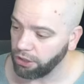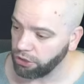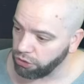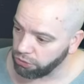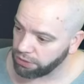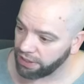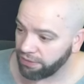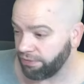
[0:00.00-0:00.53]

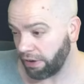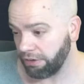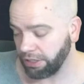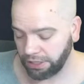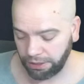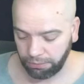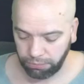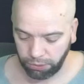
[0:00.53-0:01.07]
using a very
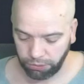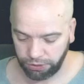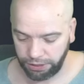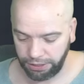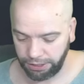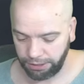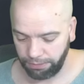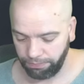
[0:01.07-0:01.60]
simple
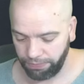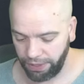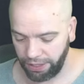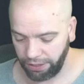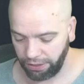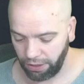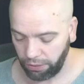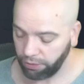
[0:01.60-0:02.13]
system. There
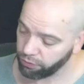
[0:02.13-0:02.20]
you go. And of